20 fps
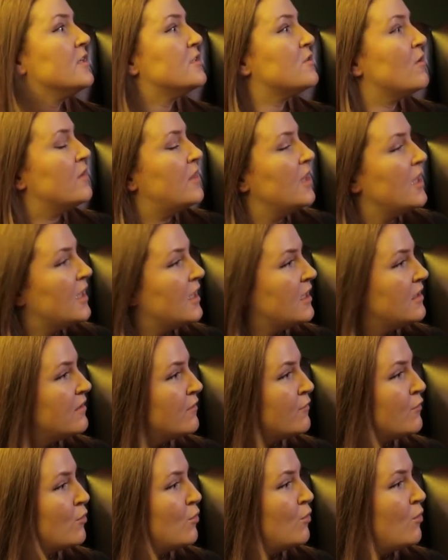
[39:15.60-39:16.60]
think in
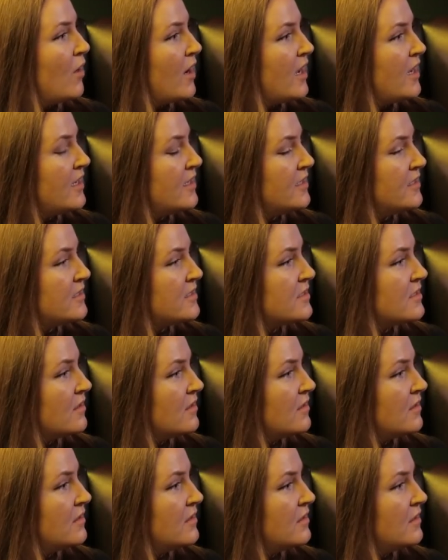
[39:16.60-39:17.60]
different ways,
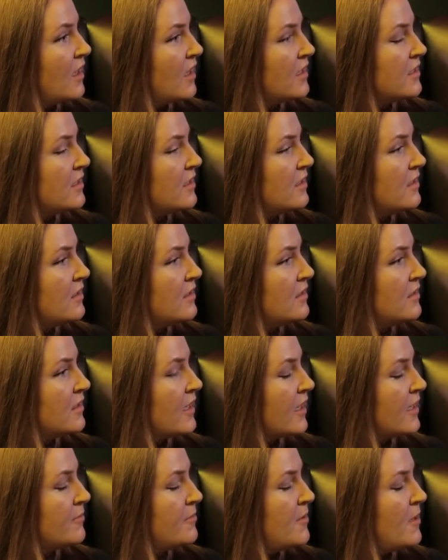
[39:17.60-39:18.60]

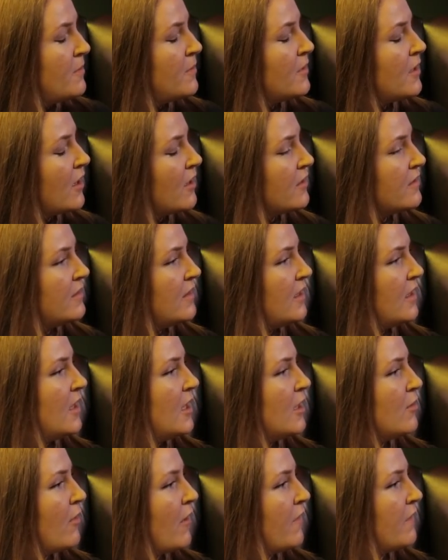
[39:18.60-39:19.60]
people are
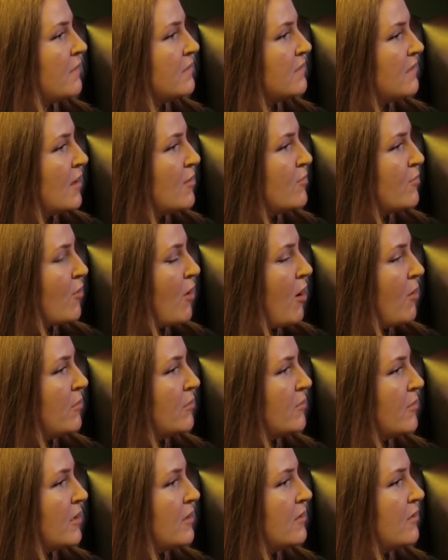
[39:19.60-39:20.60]
thinking about the same
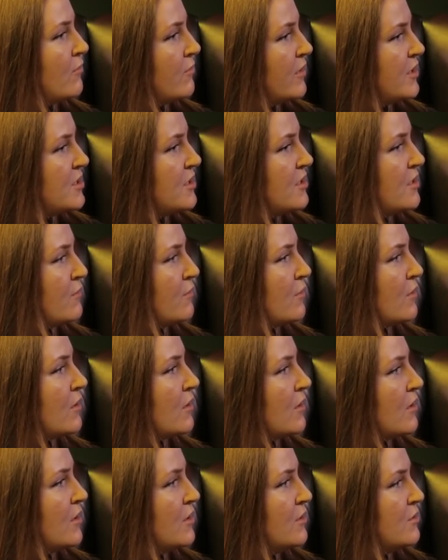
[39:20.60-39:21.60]
problem and reaching different
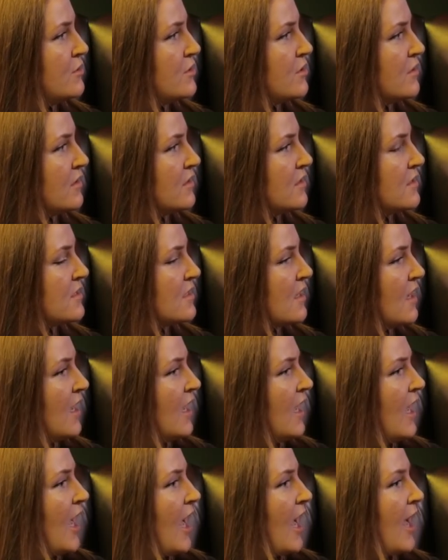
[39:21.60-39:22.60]
conclusions.
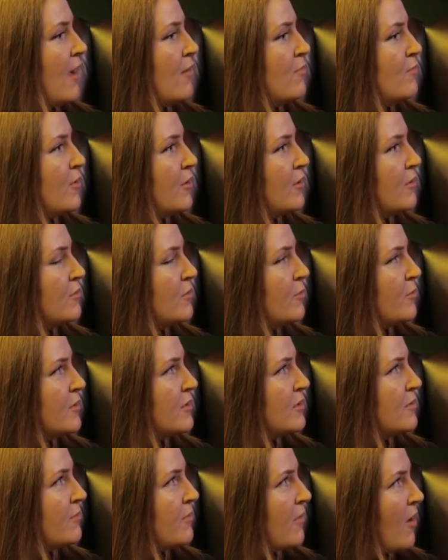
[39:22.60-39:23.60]
But
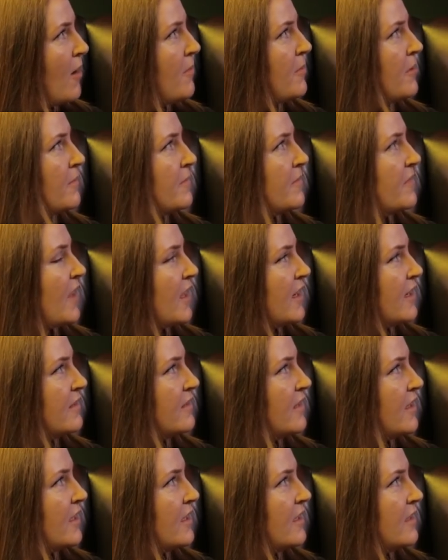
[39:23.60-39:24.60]
the problem that I
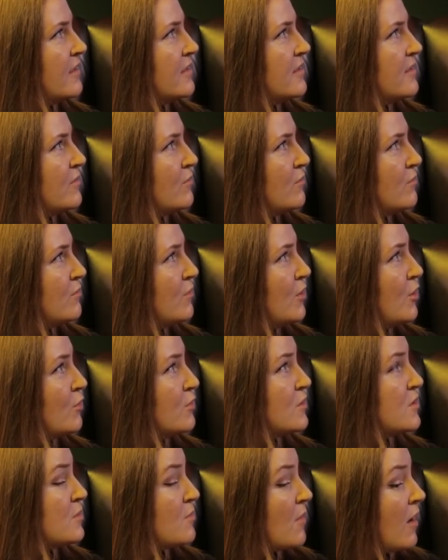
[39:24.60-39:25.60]
think, you
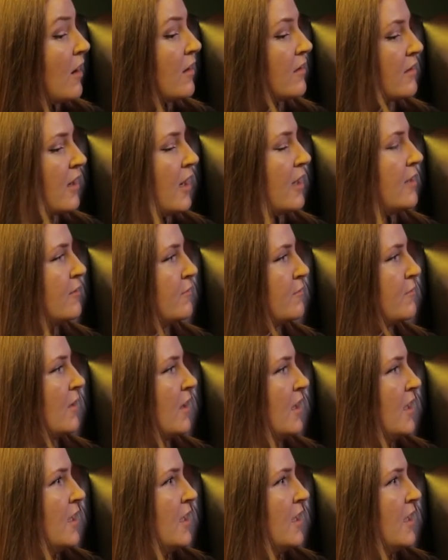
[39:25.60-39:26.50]
know, smart kind of